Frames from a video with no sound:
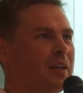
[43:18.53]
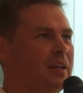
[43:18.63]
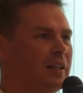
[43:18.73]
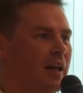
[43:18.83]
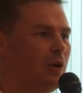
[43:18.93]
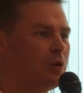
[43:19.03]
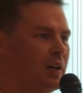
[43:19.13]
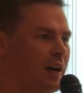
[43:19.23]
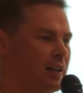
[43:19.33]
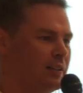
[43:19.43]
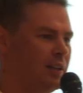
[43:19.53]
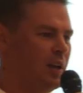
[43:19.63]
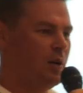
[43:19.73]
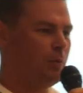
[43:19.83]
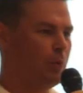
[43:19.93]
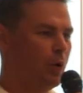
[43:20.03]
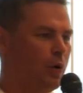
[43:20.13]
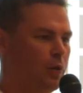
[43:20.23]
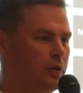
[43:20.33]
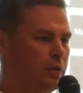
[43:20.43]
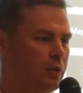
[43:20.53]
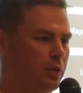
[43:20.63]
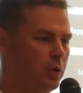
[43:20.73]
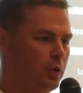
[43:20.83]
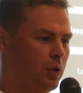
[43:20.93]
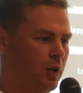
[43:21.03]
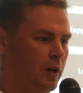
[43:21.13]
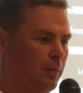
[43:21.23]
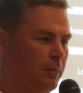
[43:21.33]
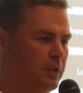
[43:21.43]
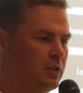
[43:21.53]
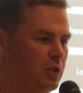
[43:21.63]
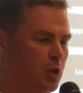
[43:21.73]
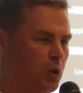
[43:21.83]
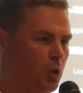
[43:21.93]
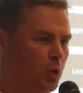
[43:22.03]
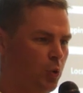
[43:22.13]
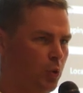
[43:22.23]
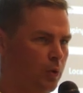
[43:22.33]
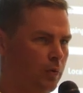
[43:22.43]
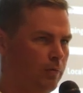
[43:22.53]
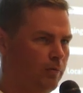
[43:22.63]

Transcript: it allows us both to pursue